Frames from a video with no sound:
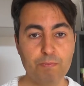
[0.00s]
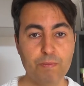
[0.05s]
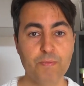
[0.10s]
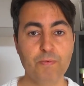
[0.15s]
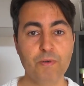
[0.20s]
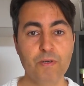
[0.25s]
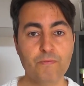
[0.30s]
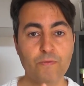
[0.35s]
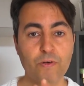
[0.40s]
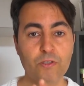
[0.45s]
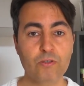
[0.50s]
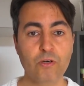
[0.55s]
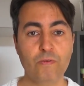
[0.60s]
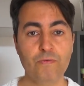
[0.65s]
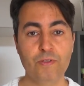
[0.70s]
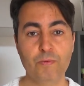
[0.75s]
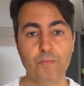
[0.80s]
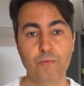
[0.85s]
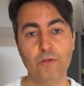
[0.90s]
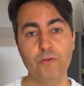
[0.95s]
people in front of
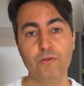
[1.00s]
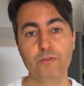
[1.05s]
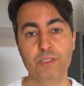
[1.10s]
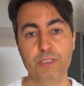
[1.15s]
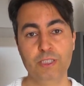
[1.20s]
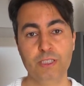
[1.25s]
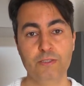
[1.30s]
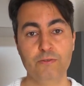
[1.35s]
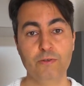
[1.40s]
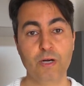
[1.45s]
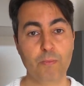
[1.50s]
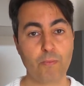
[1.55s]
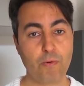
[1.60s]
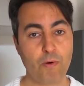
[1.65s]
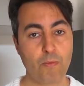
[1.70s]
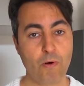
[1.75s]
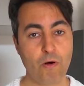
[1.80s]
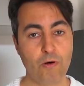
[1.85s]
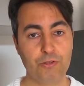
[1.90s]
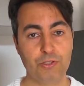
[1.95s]
the products that you are
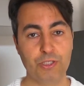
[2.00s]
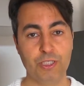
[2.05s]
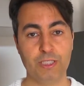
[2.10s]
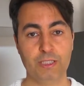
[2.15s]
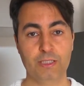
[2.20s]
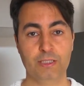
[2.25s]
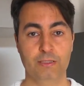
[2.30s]
promoting